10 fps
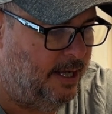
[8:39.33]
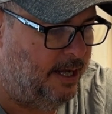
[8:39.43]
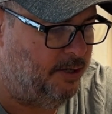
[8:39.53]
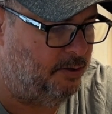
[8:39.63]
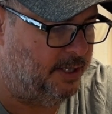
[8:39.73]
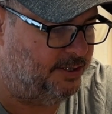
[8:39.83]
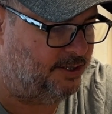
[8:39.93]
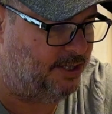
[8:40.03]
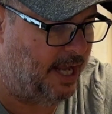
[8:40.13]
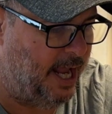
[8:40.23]
and you can
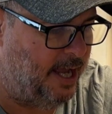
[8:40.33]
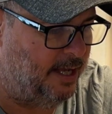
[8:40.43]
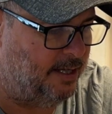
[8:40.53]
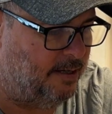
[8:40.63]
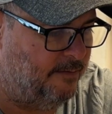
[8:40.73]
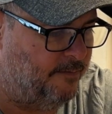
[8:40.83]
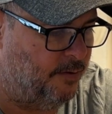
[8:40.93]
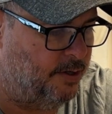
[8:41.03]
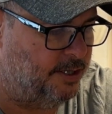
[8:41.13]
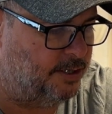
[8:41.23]
scan
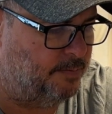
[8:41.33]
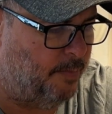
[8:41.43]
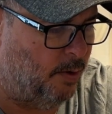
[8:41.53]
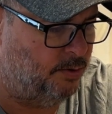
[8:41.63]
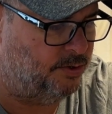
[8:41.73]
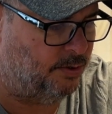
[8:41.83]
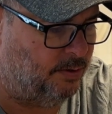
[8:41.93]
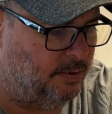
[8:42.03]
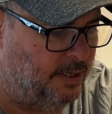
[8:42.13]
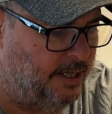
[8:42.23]
for
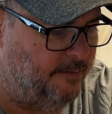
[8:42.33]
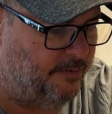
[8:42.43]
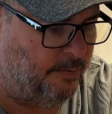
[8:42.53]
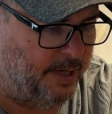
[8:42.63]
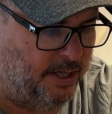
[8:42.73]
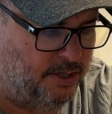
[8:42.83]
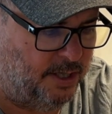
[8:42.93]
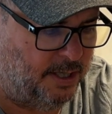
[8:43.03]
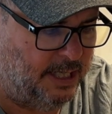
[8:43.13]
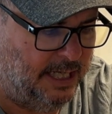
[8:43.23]
disposal
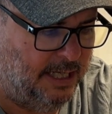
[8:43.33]
information.